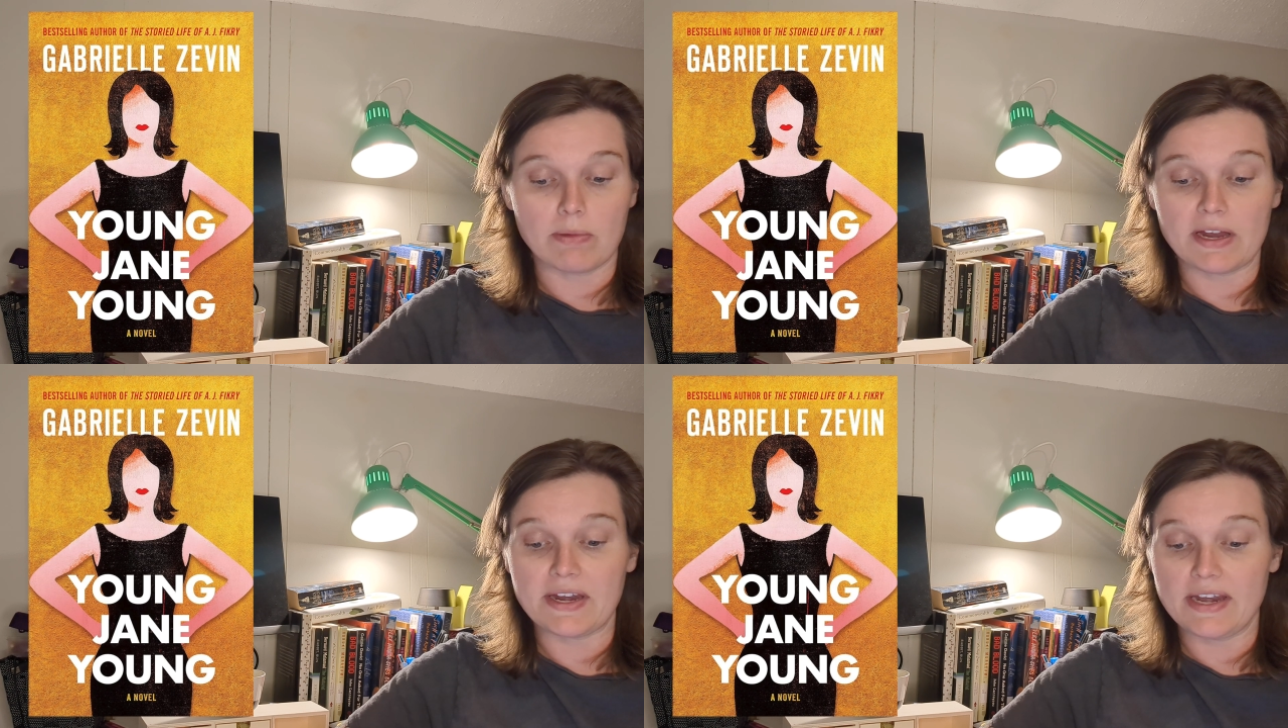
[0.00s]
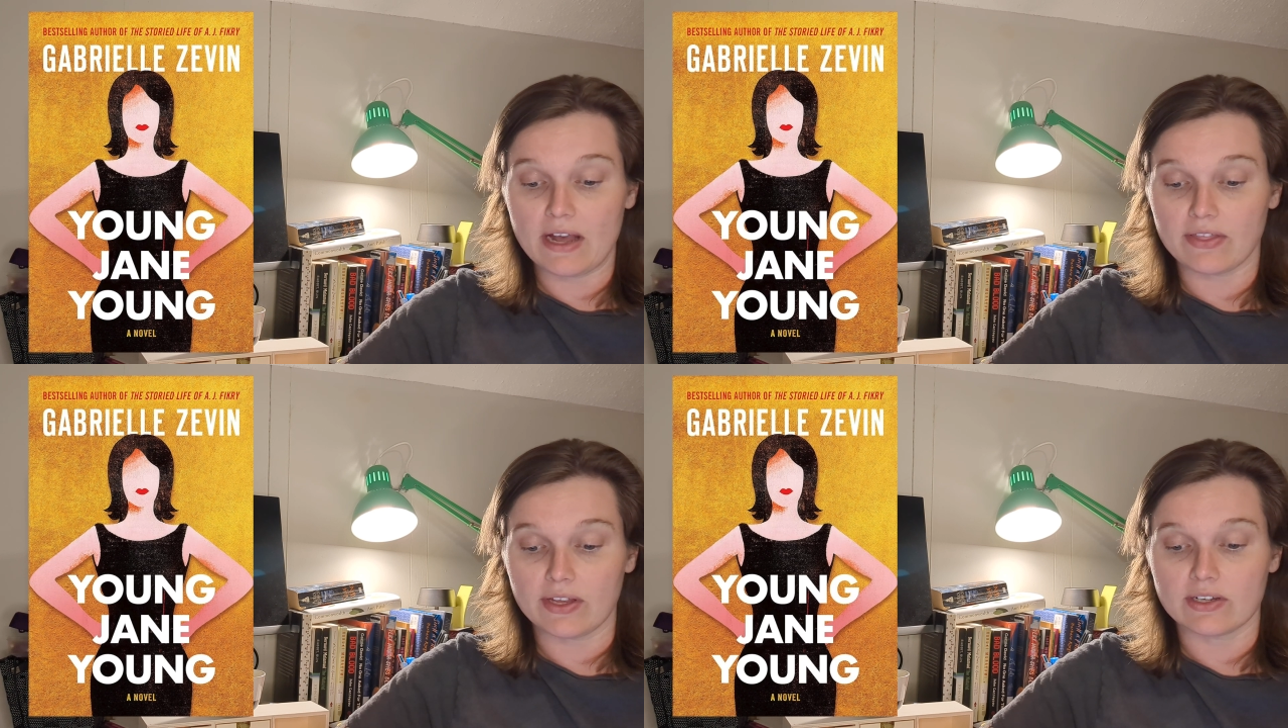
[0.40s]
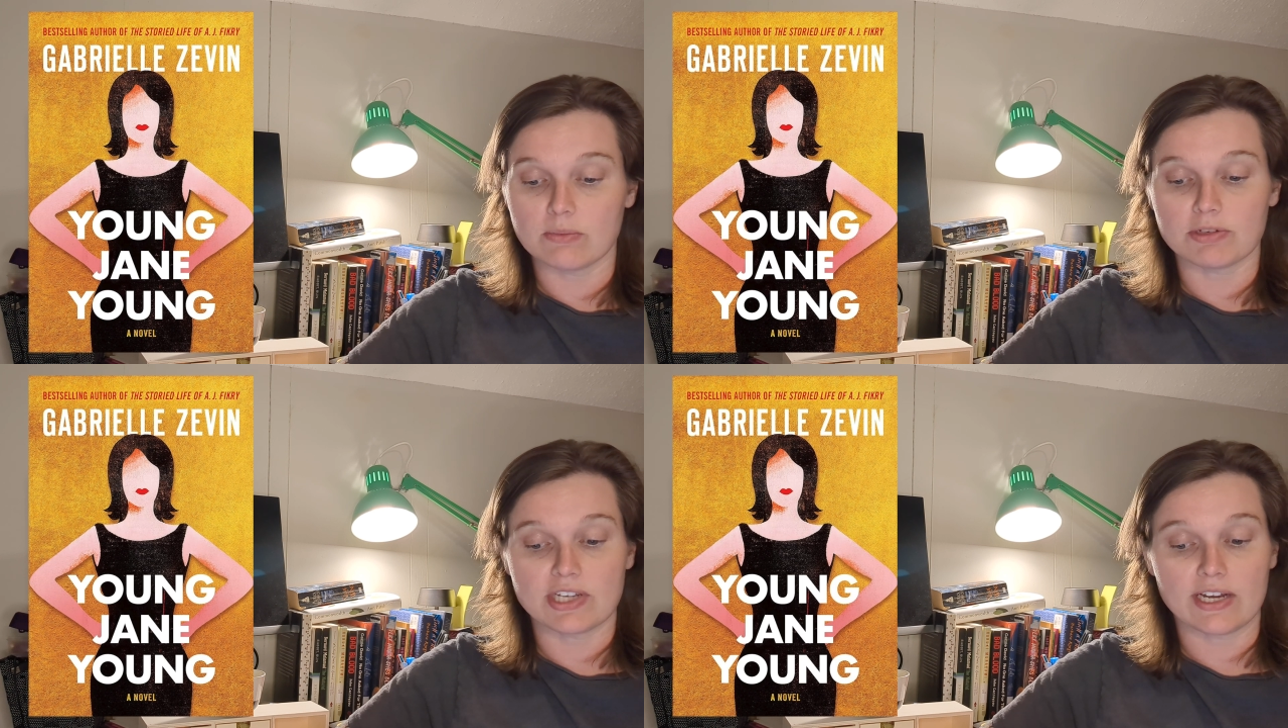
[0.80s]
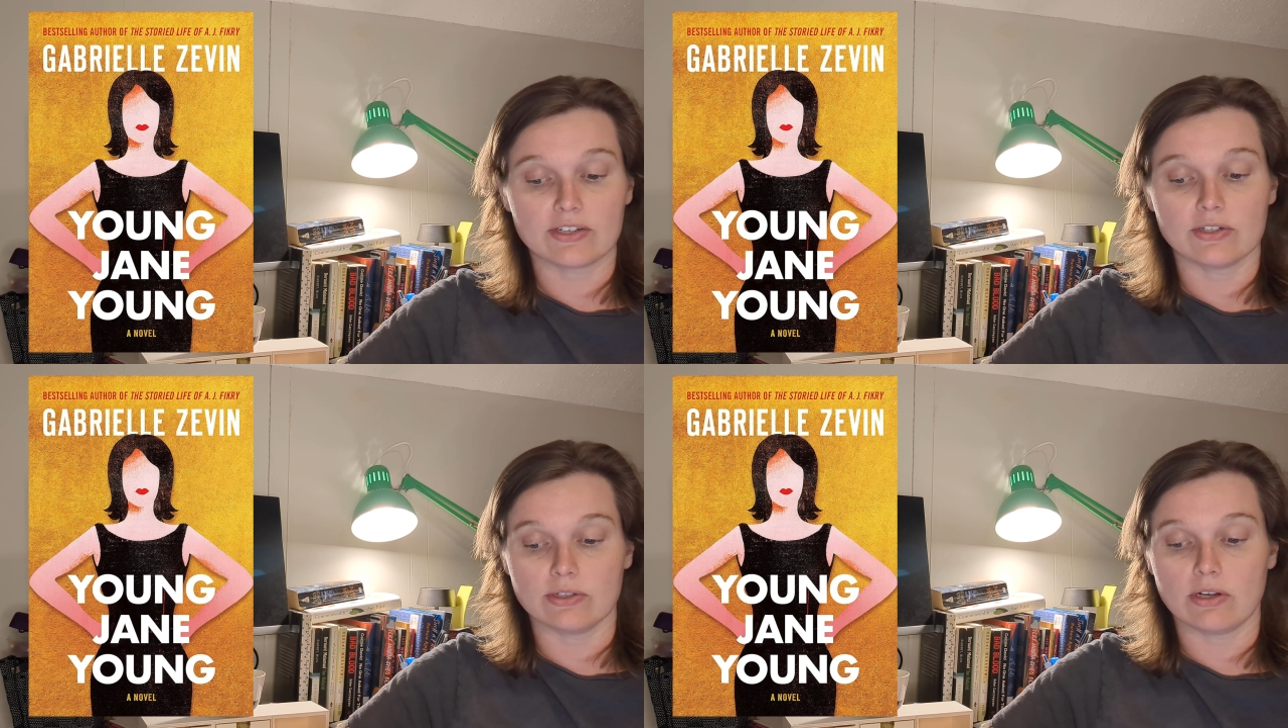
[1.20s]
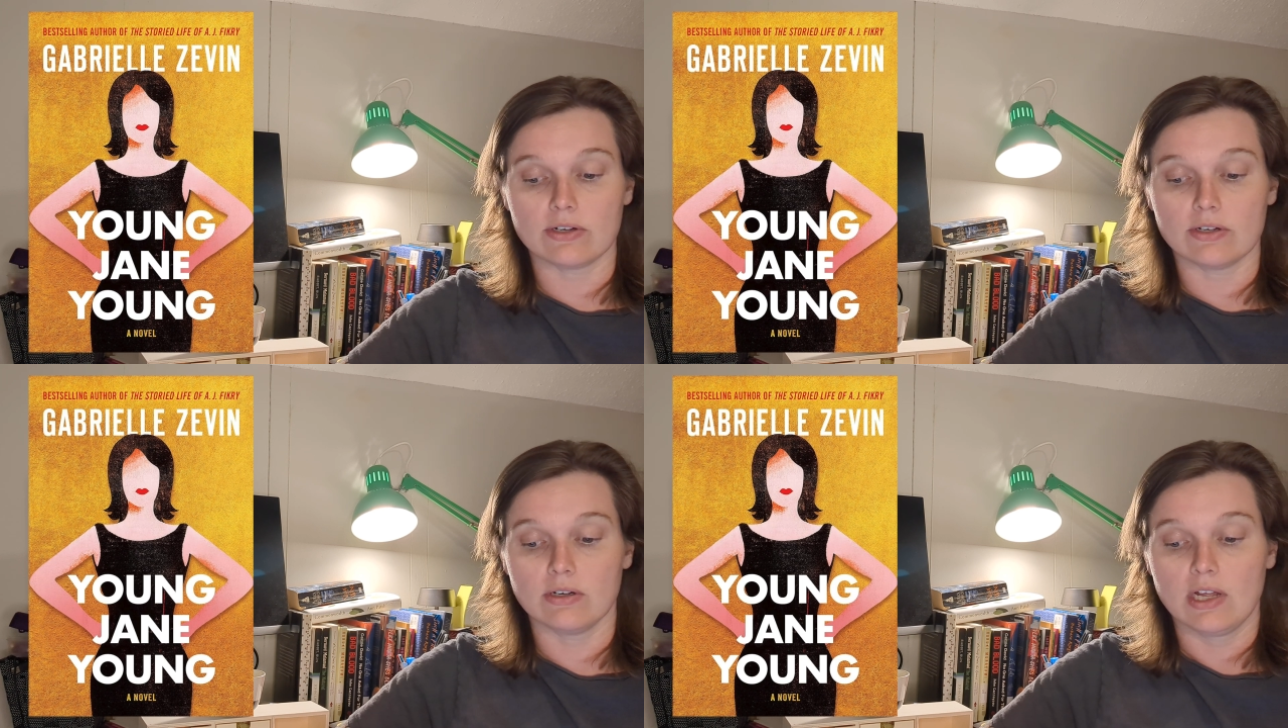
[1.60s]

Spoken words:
at nothing to protect her daughter,